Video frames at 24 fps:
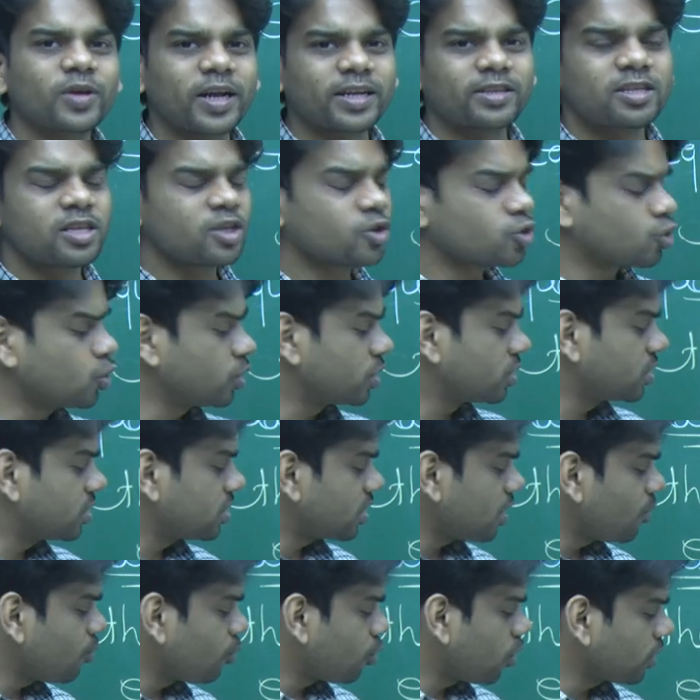to, actually it's
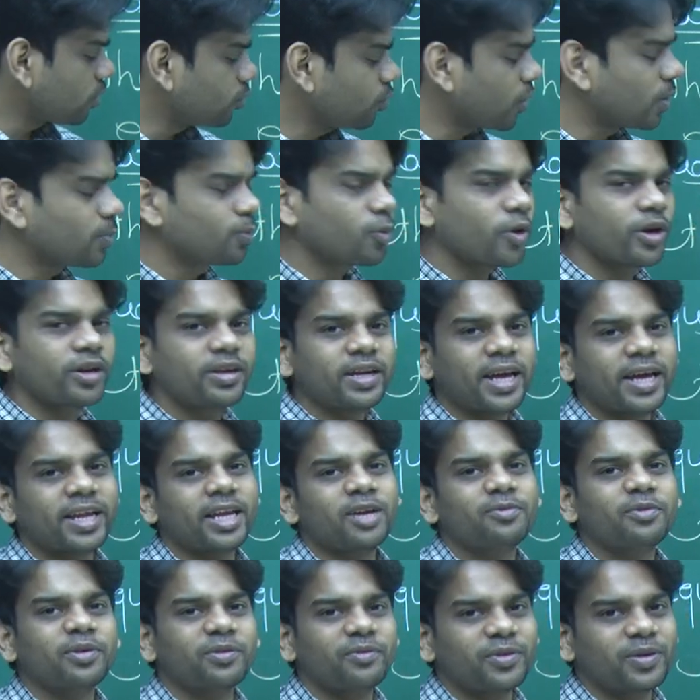somewhat
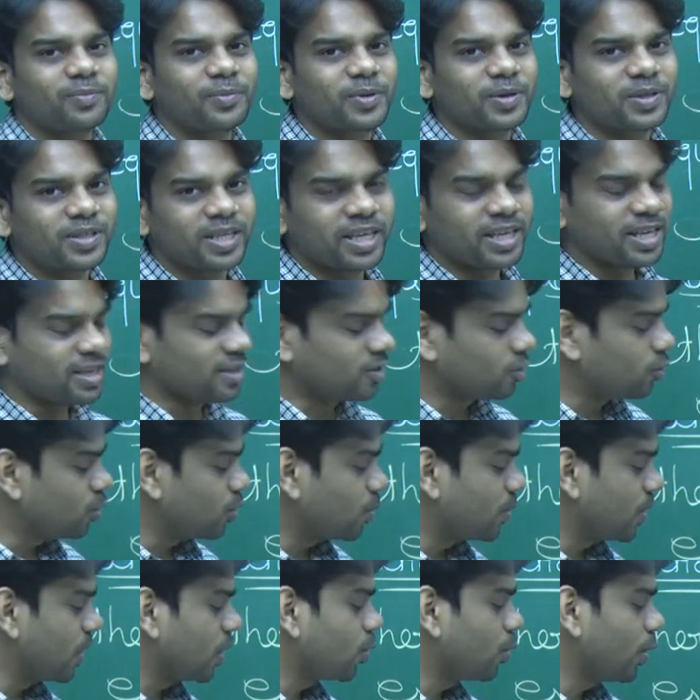1.98, but we will taking to
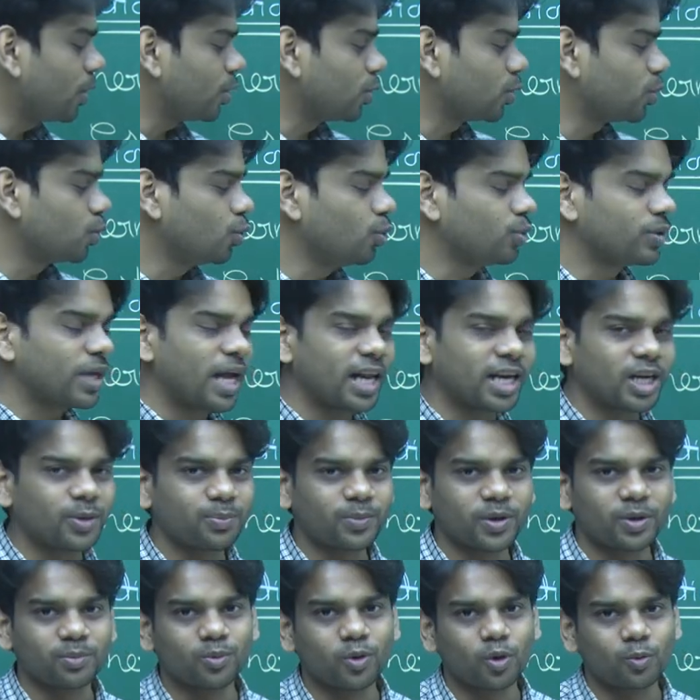be equal to 2 calorie
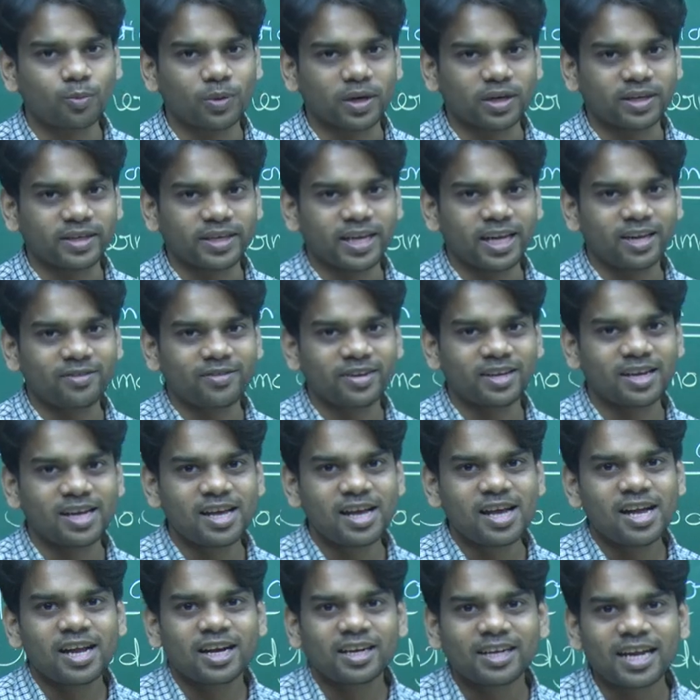per mole per Kelvin.
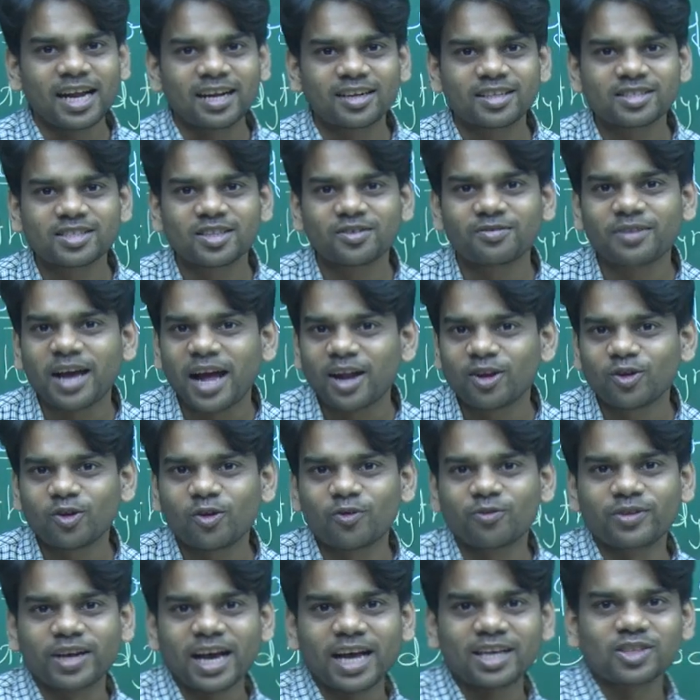That is the value
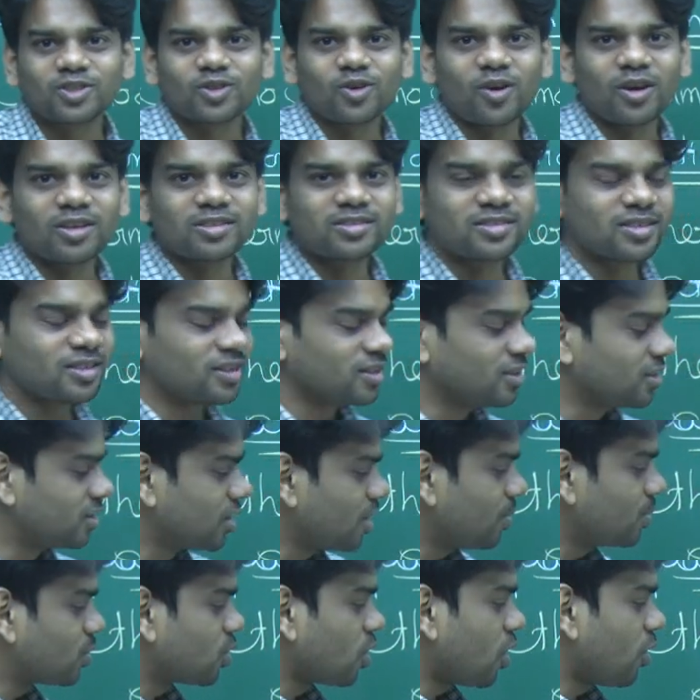of gas constant in
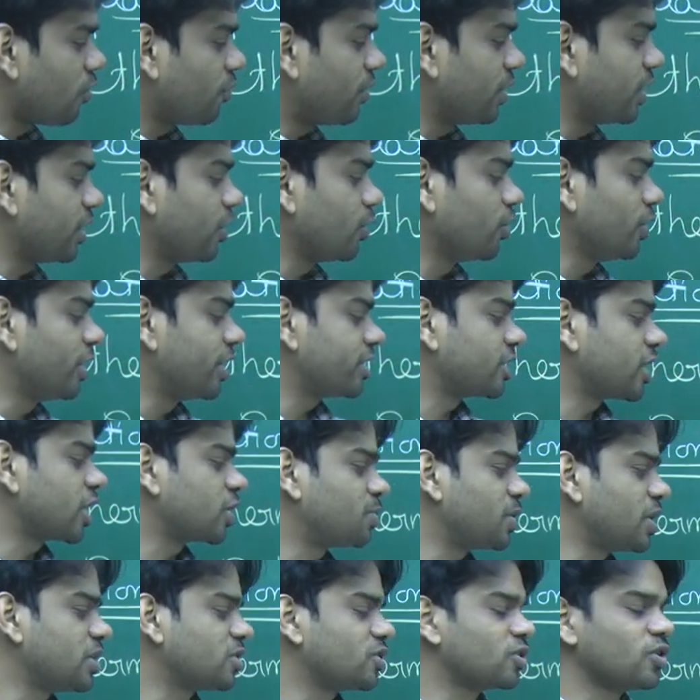terms of when the unit is
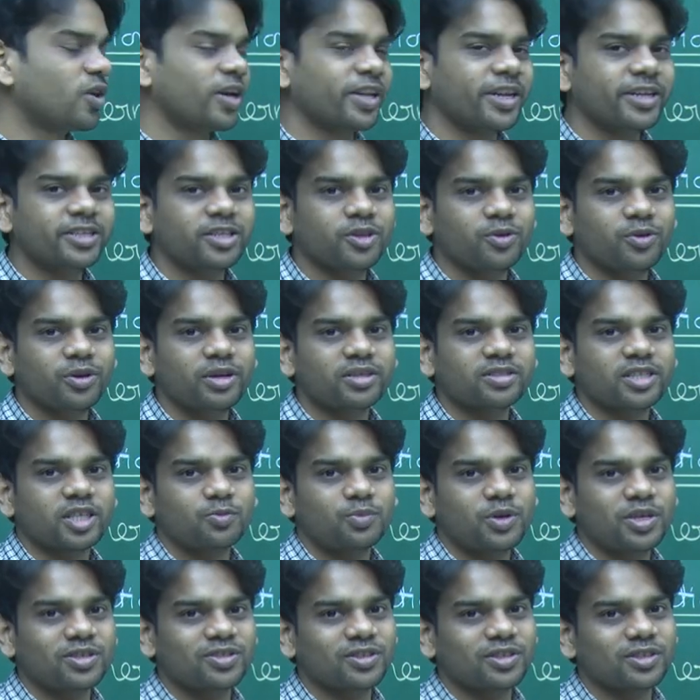expressed, energy unit is
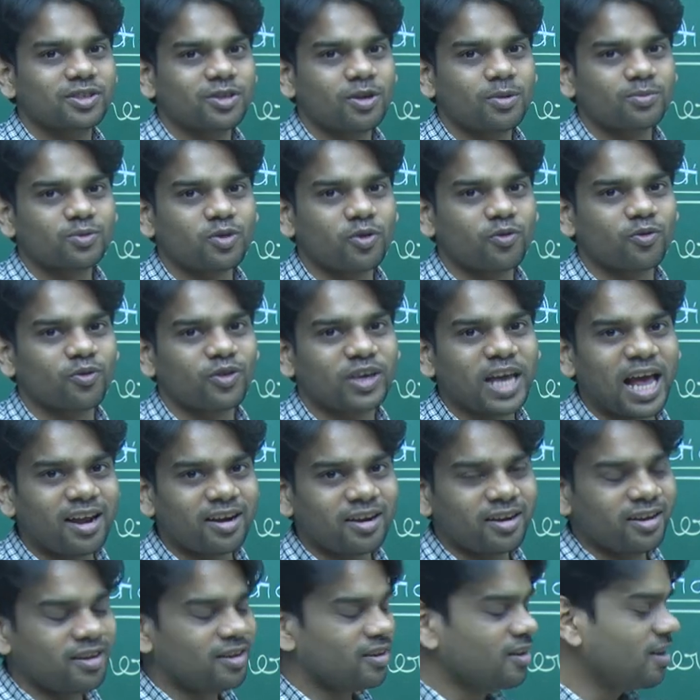expressed in terms of
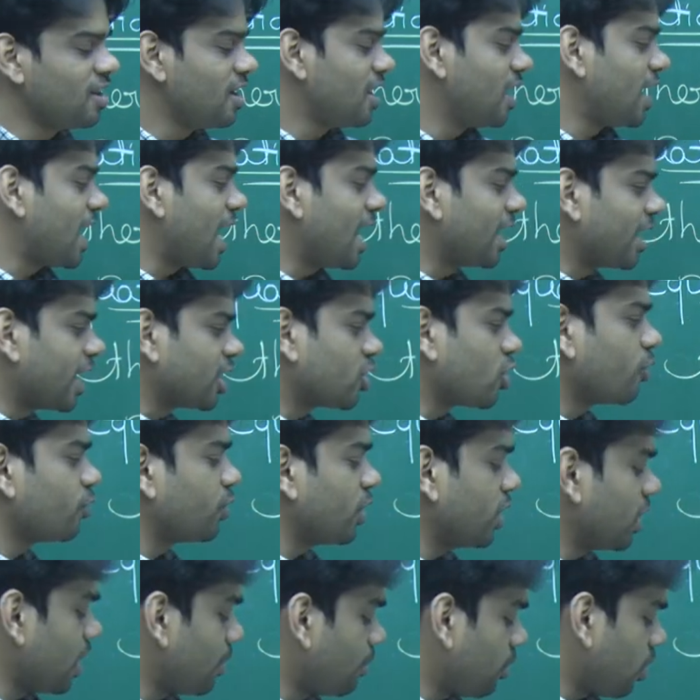calorie, and rest of
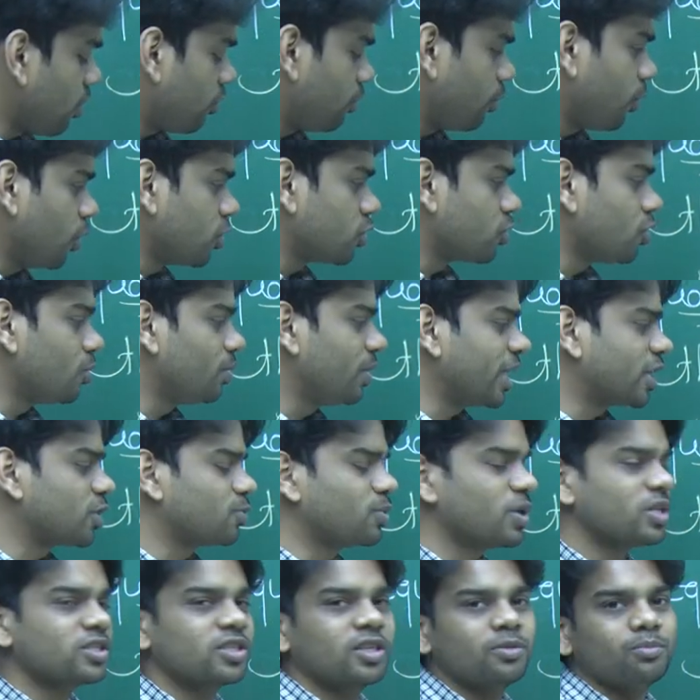thing, number of moles will be
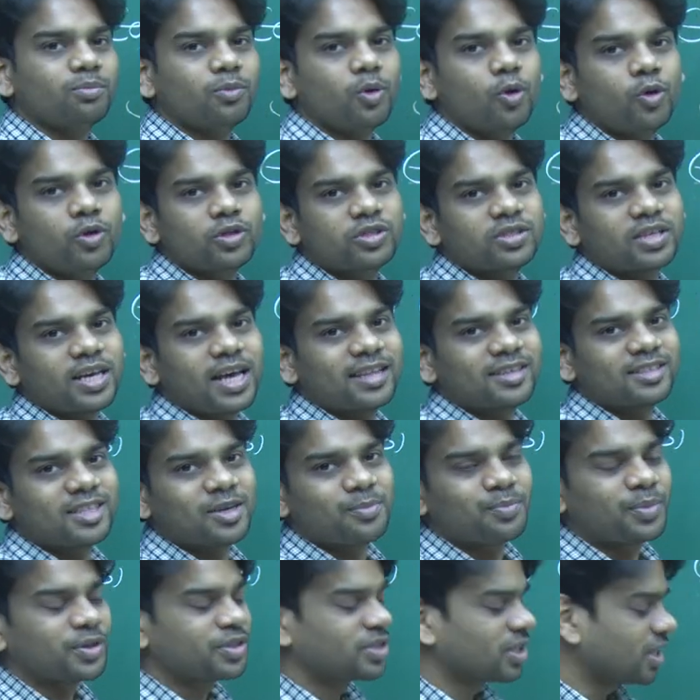expressed in moles and
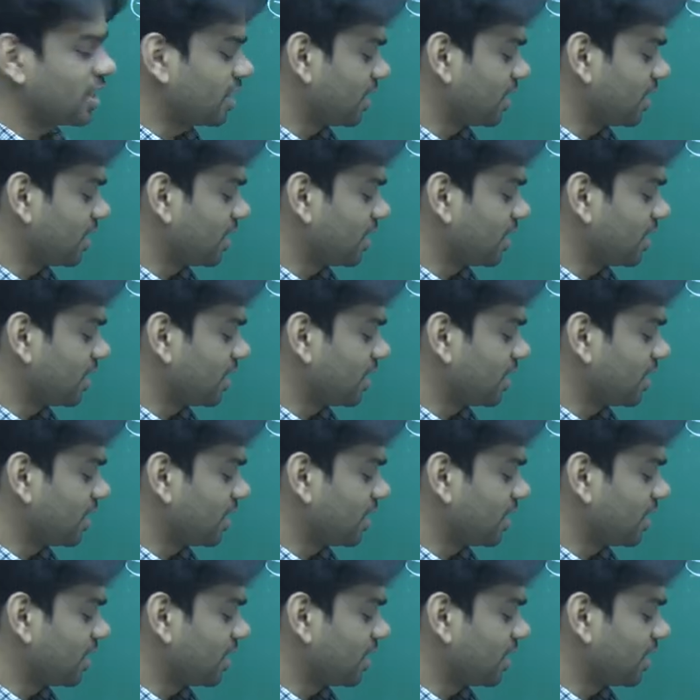temperature